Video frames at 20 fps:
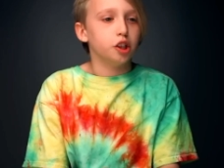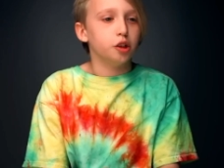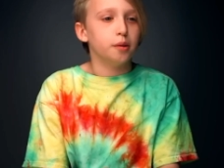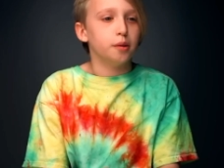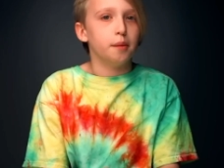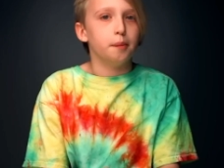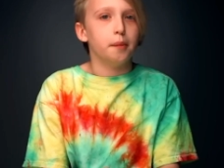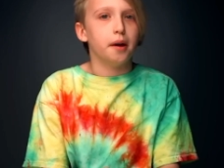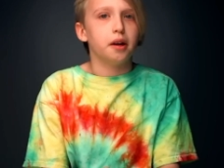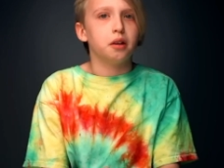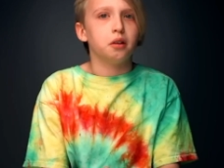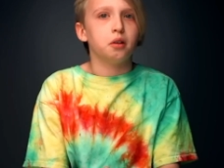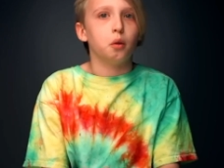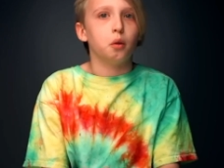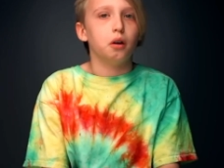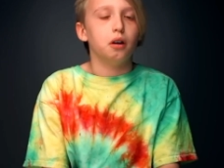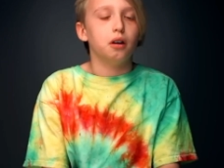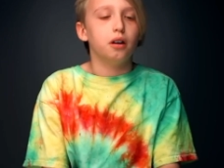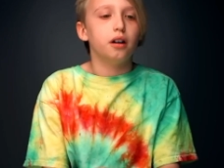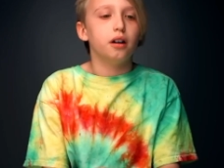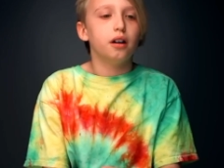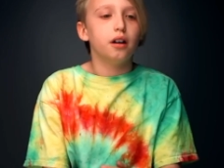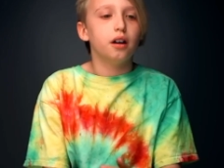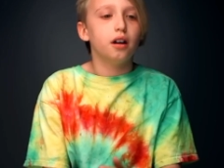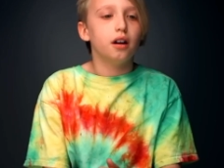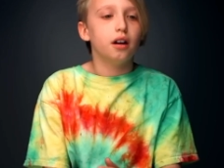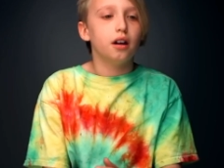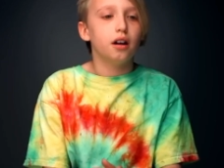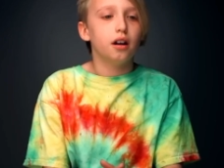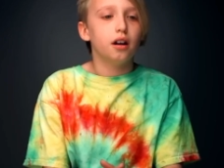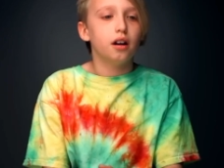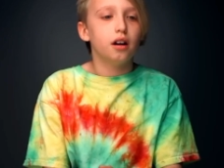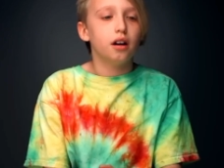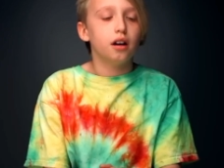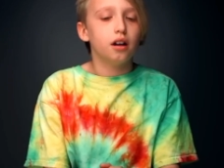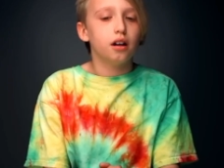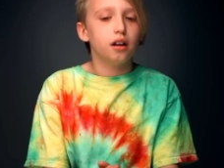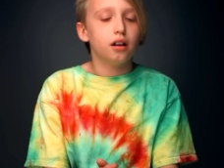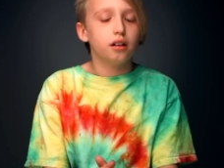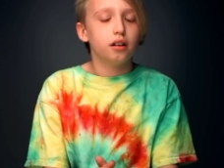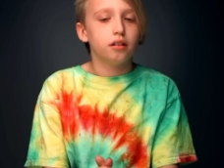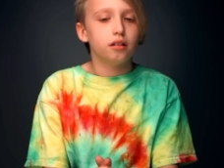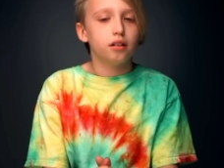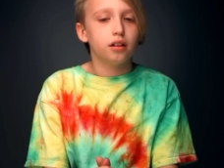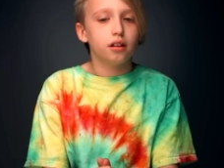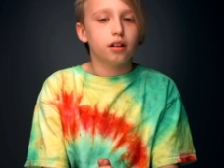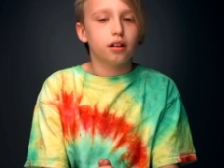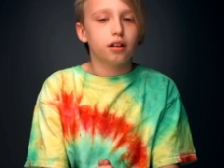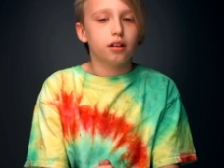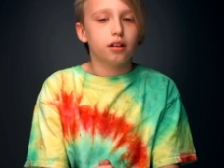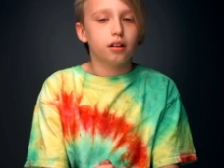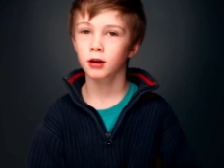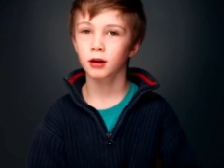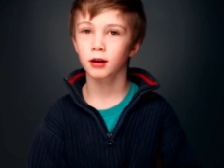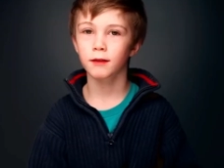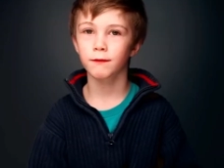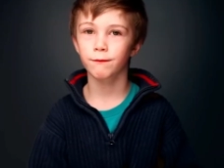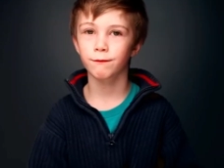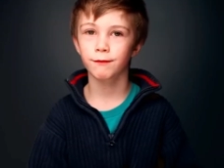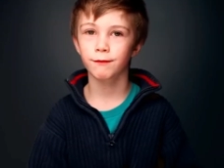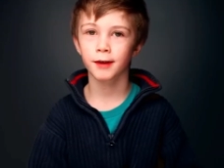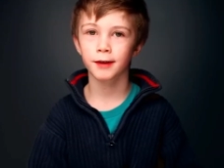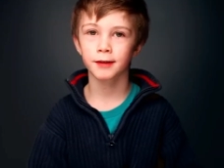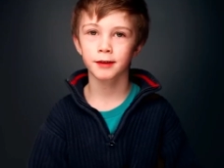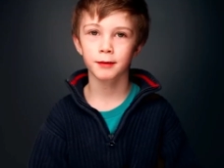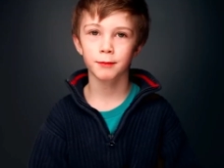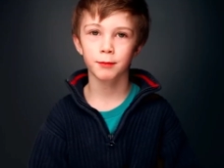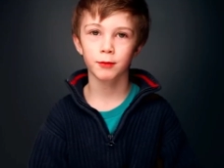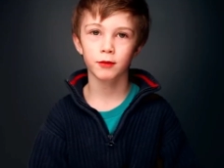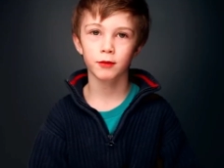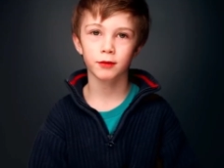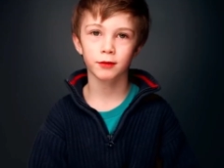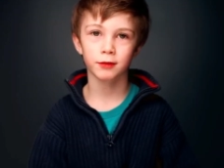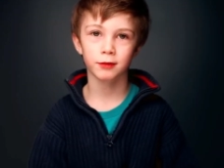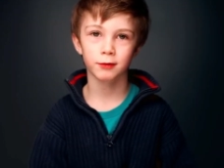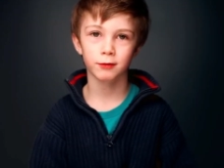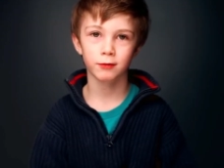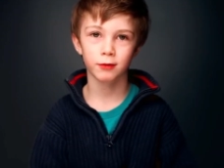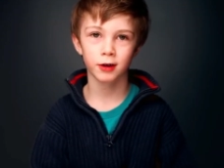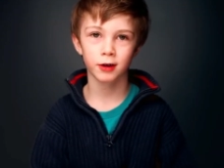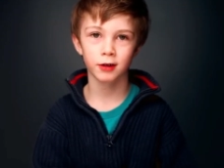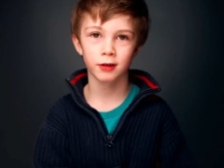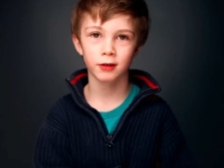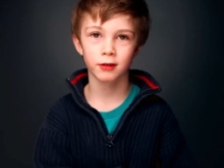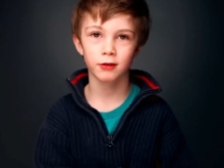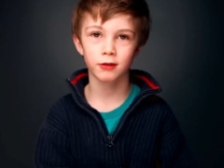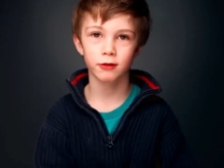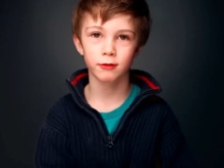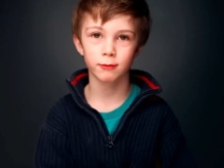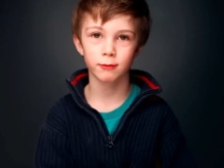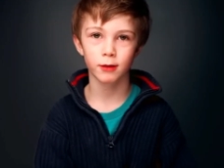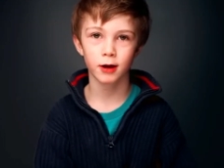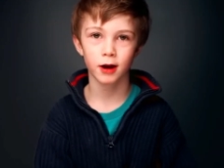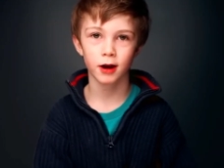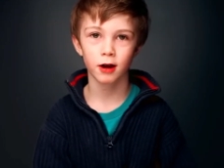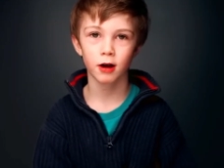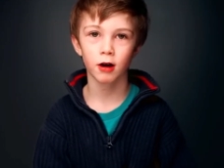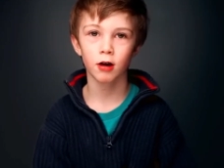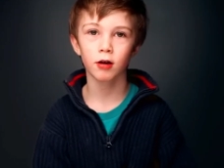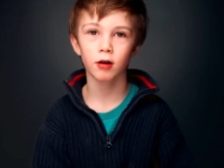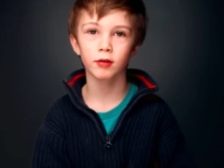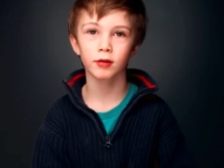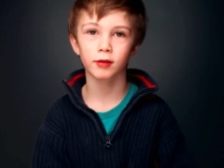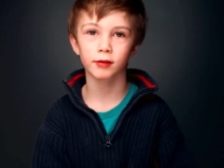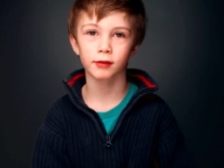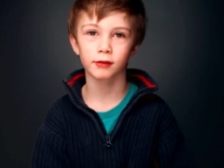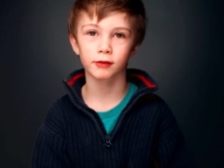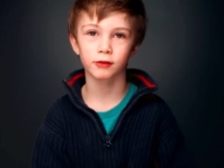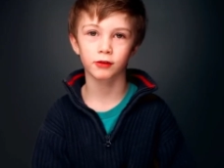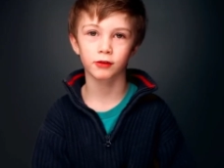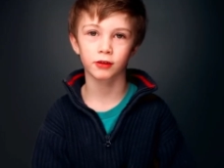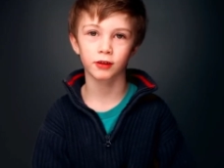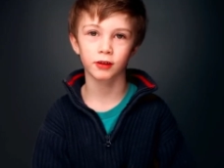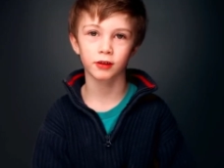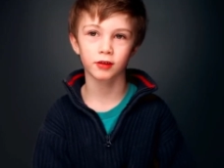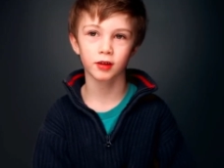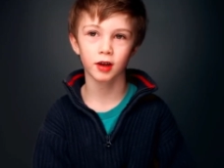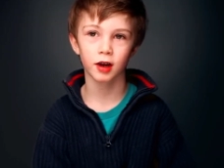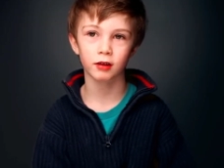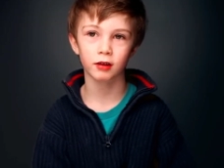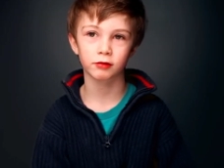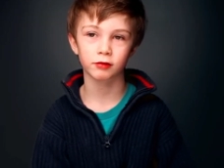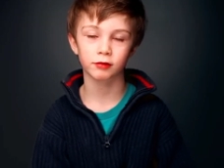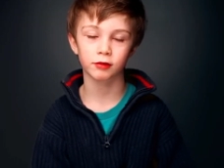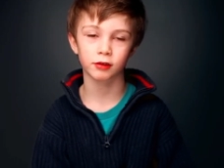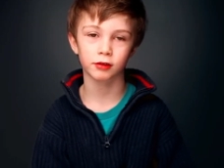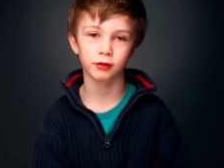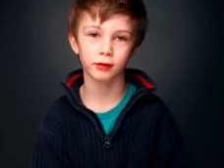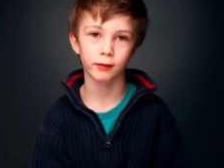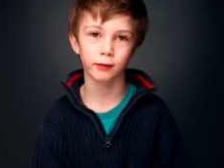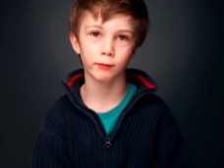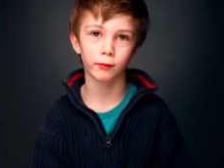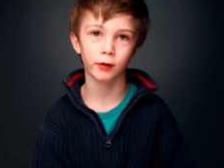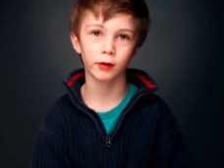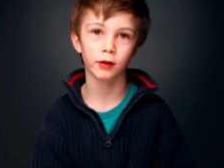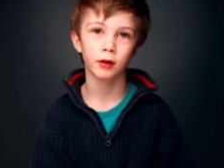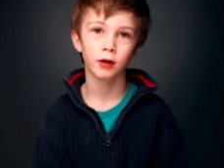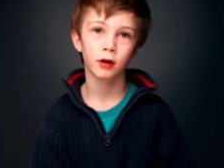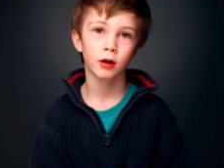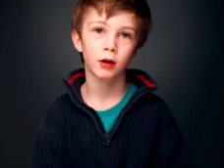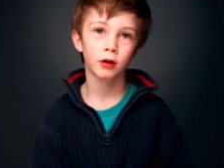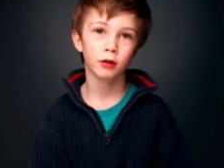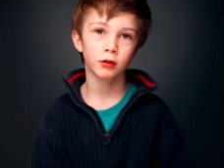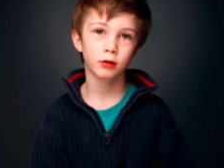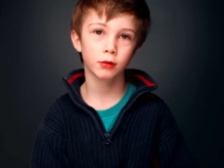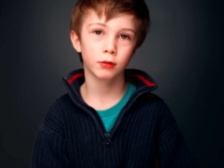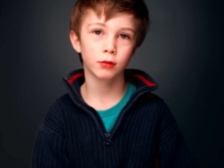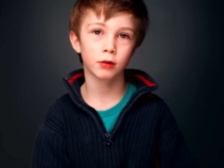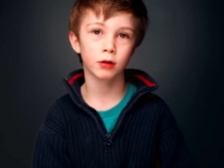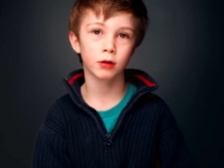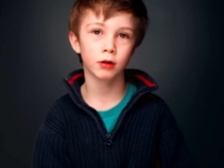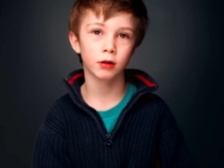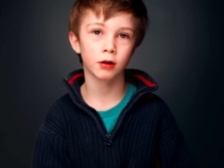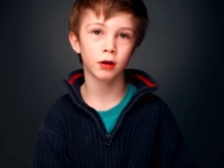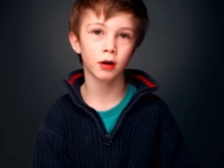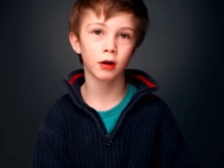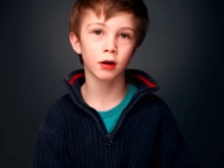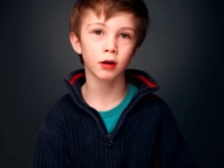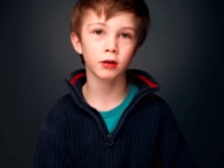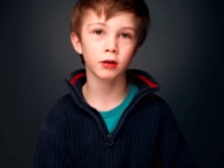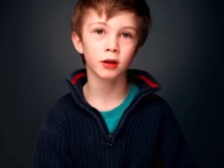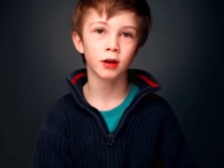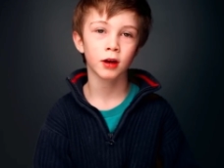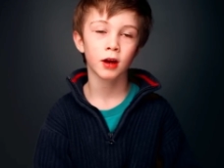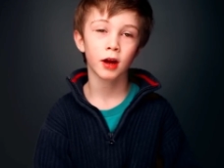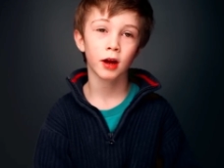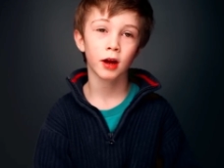you're my mentor. I tie an invisible string to my heart, and she ties the same one to her heart,